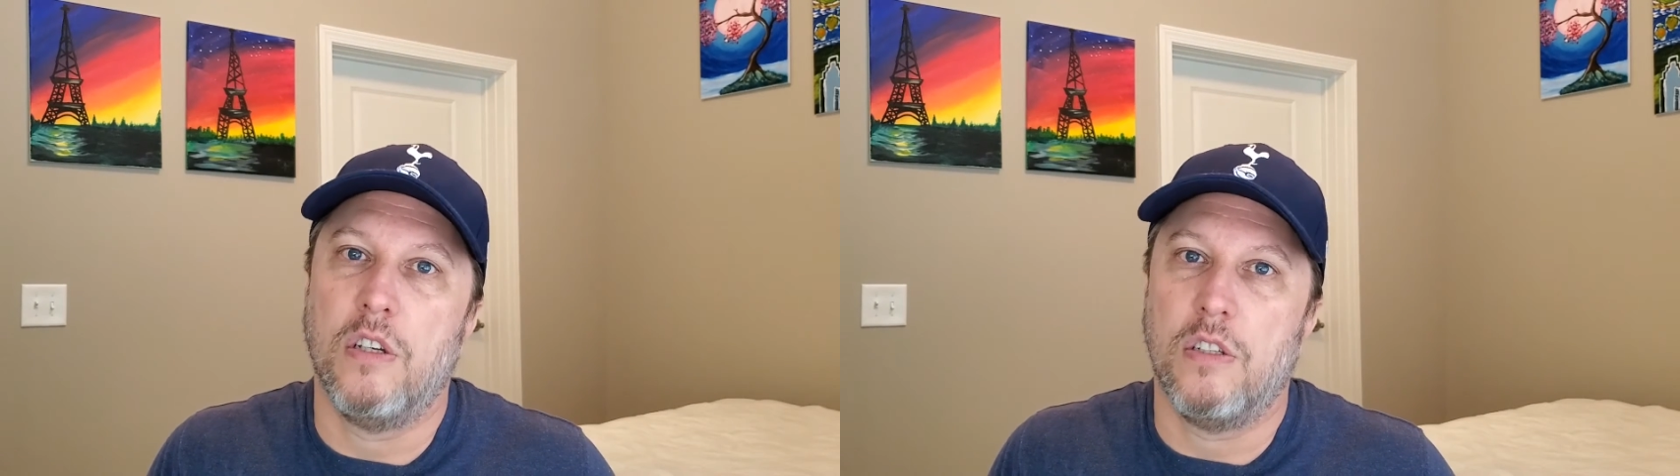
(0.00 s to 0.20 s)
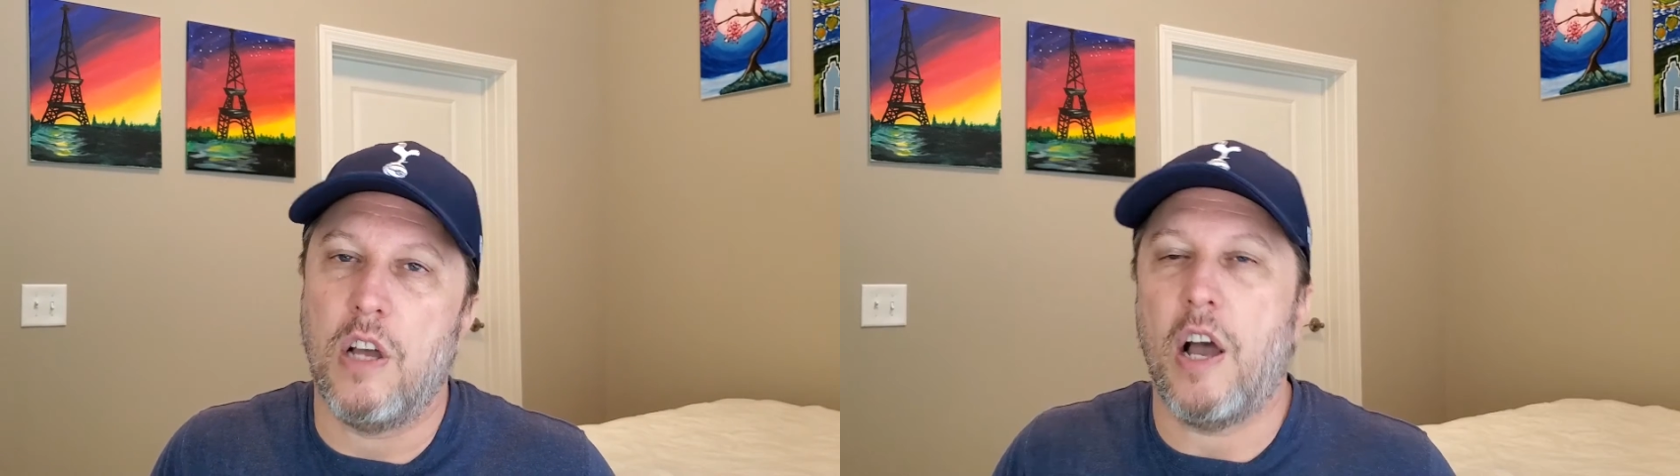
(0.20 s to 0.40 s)

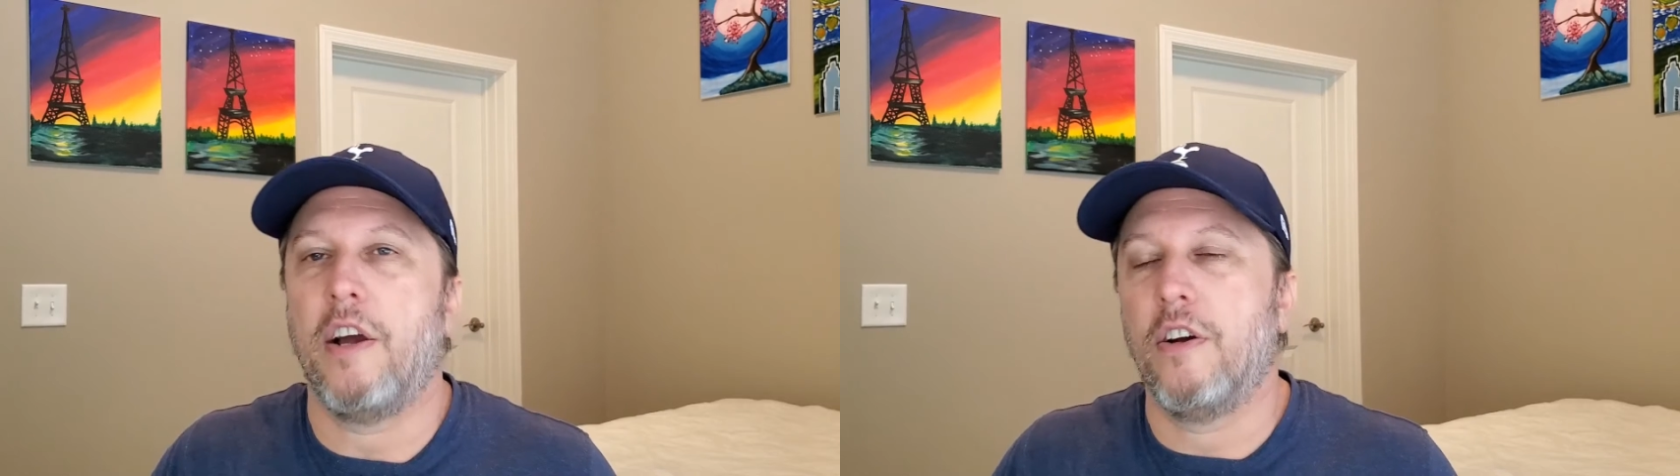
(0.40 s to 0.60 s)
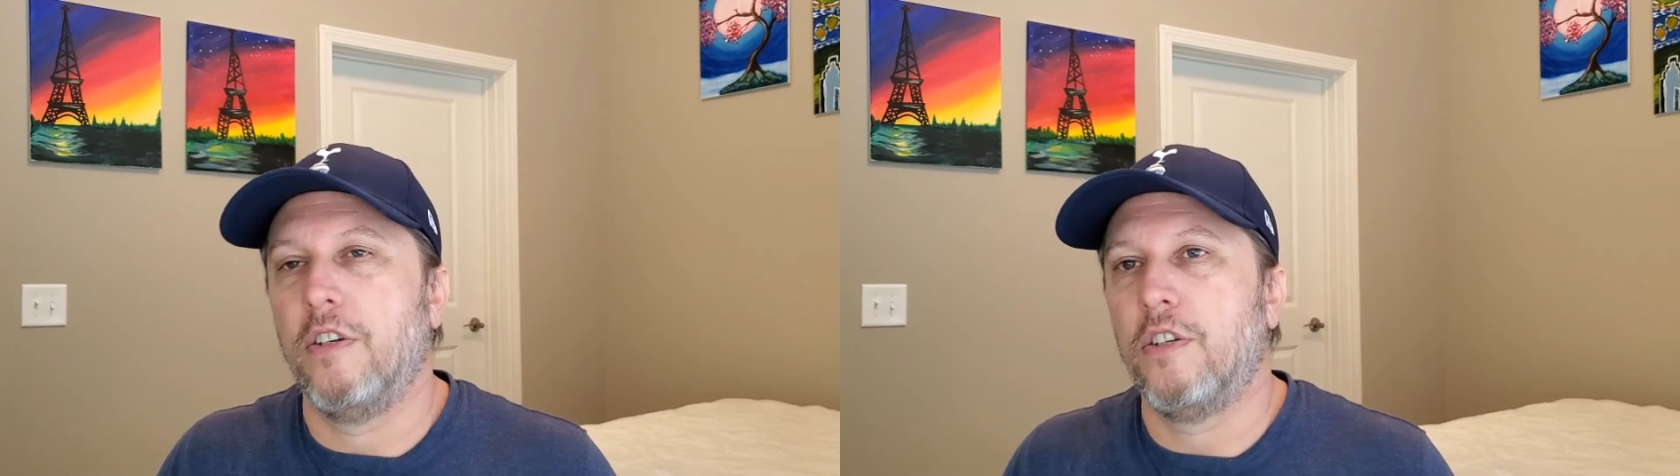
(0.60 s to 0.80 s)

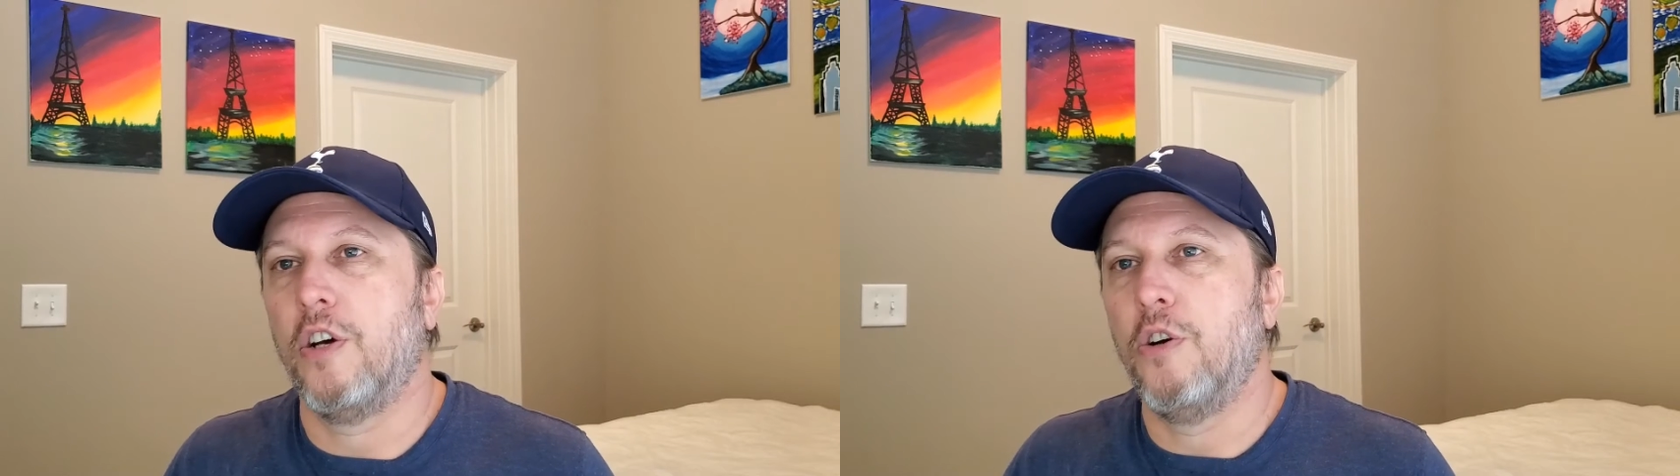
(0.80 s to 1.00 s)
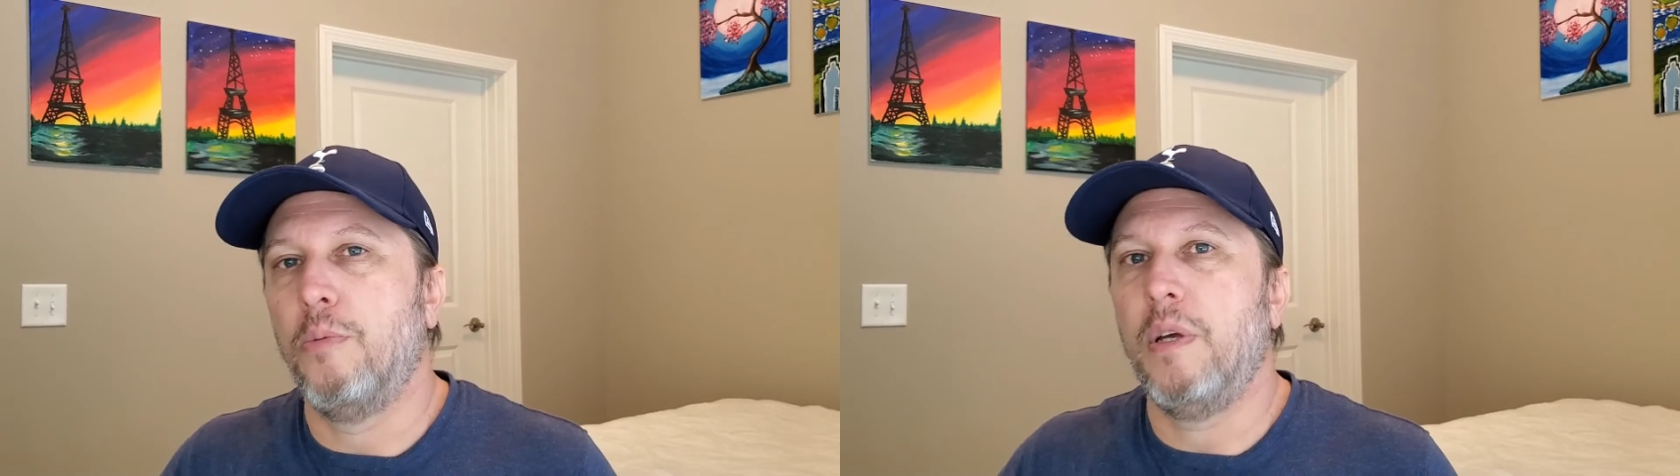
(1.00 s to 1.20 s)
Dyer and
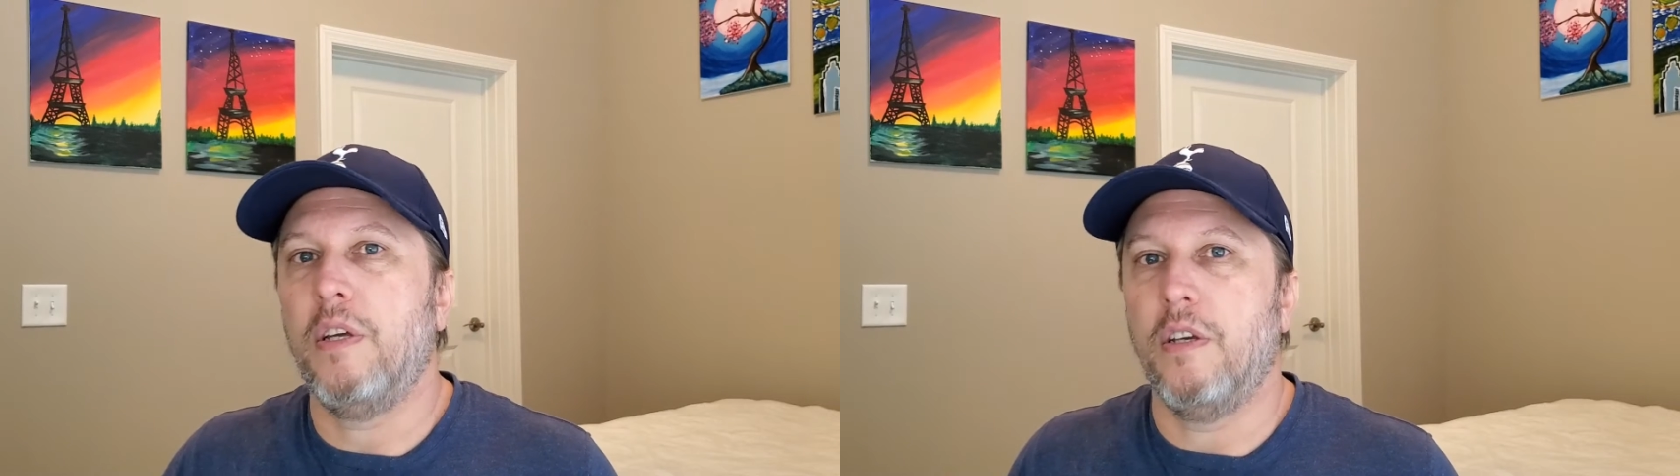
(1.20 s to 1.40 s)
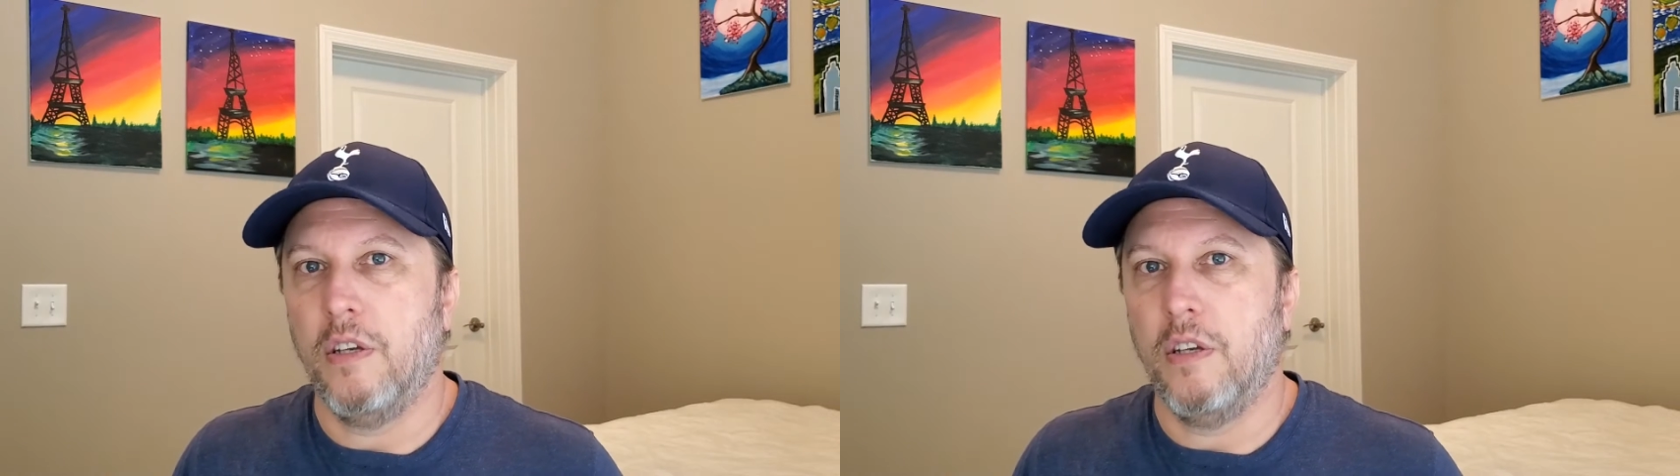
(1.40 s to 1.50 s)
Toby